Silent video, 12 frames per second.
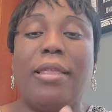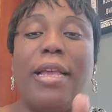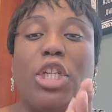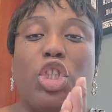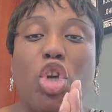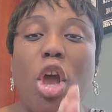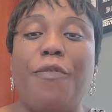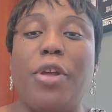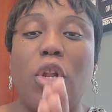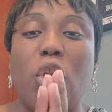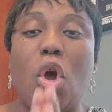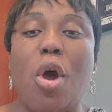the joy of
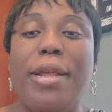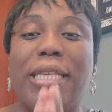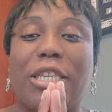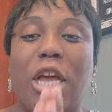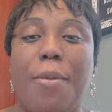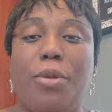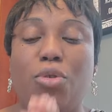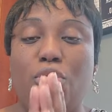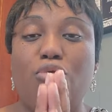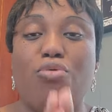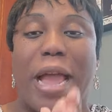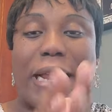the Lord is coming to
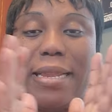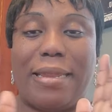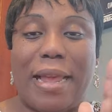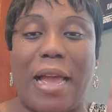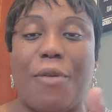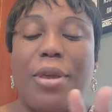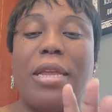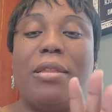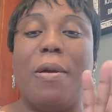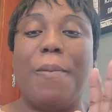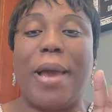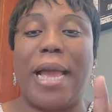you right now in
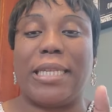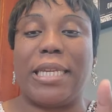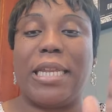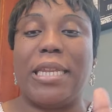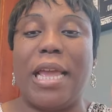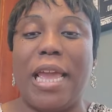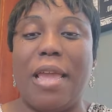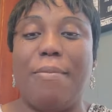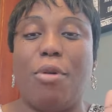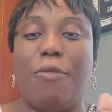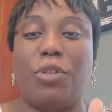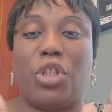the mighty
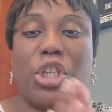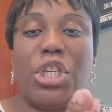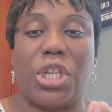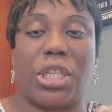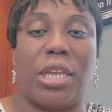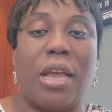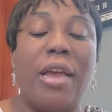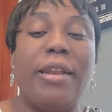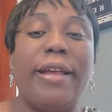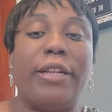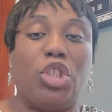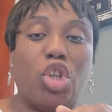name of Jesus.
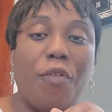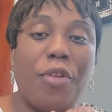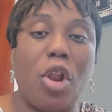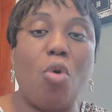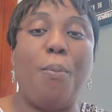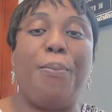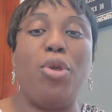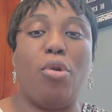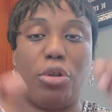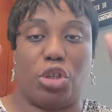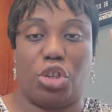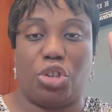The joy of the Lord will be
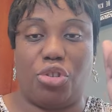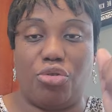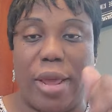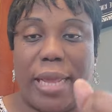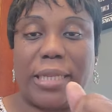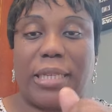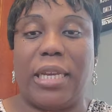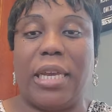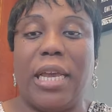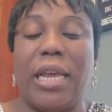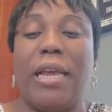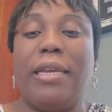your strength.
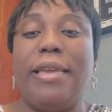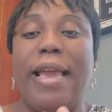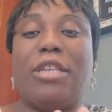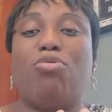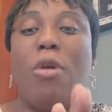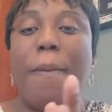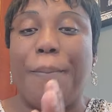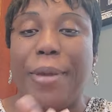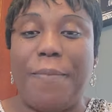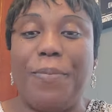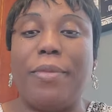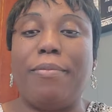Yes,
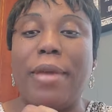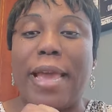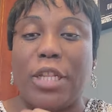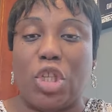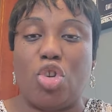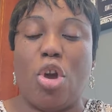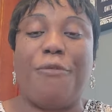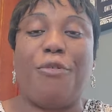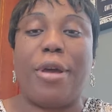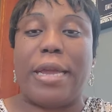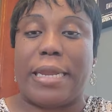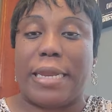weeping may endure
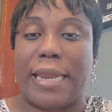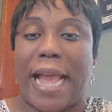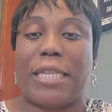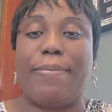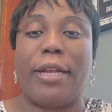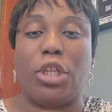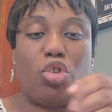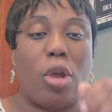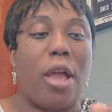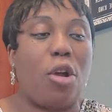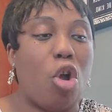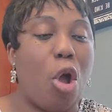for a night, but
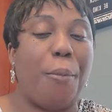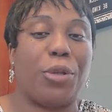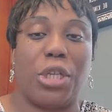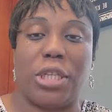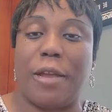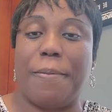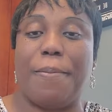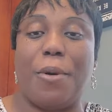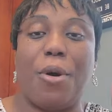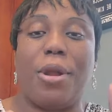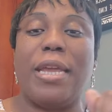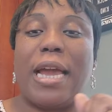joy comes in the
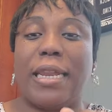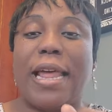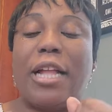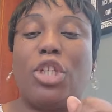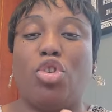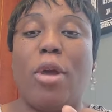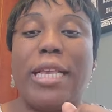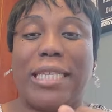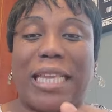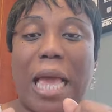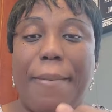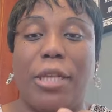morning, and that joy
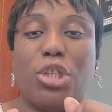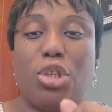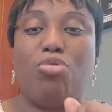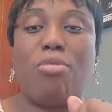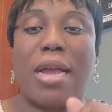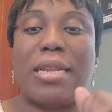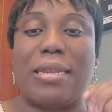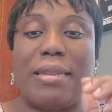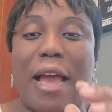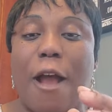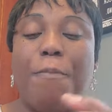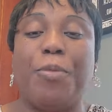is coming to you right
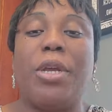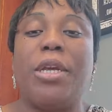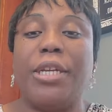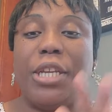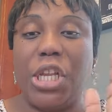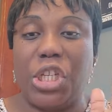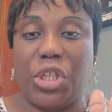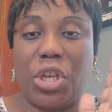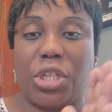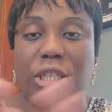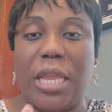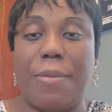now in
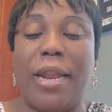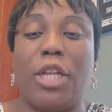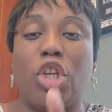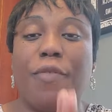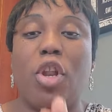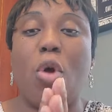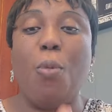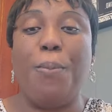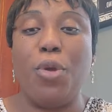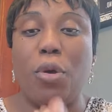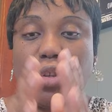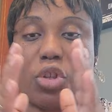Jesus' name. And the joy of the Lord will
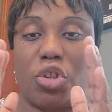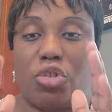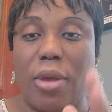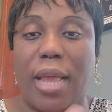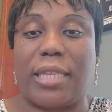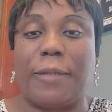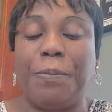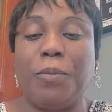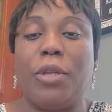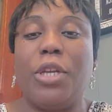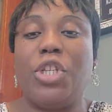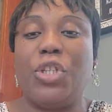be your strength
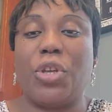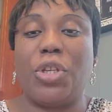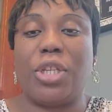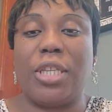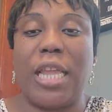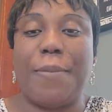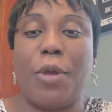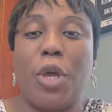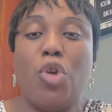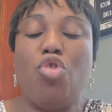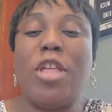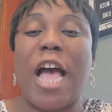in Jesus' name.
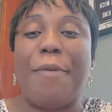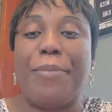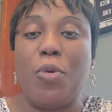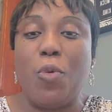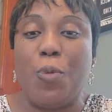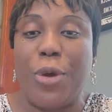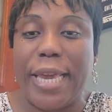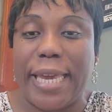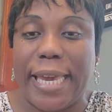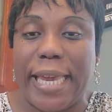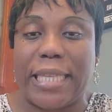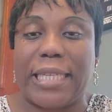You that have been
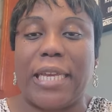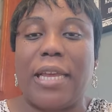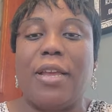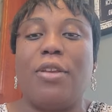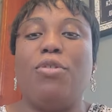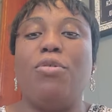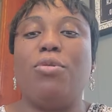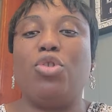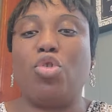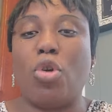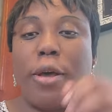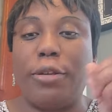weakened,
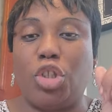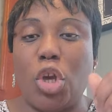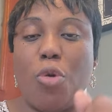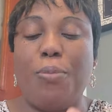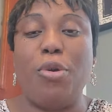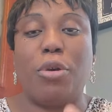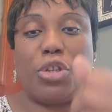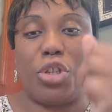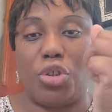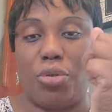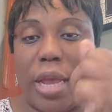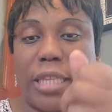God's joy will be your
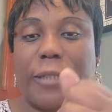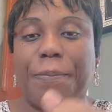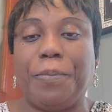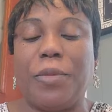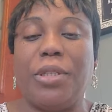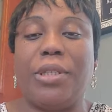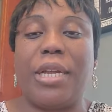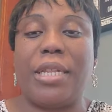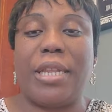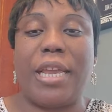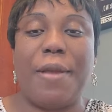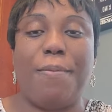strength in the
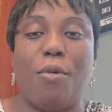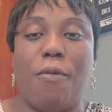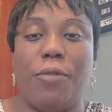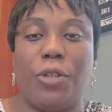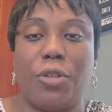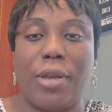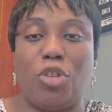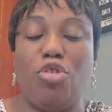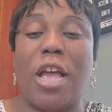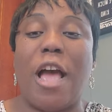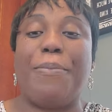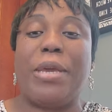name of Jesus Christ. You
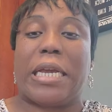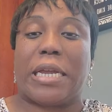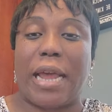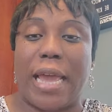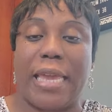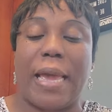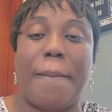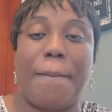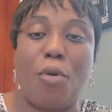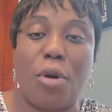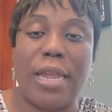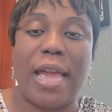that have been crying and
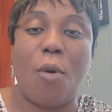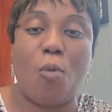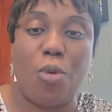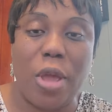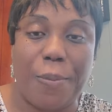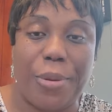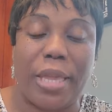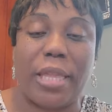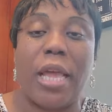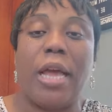mourning and weeping,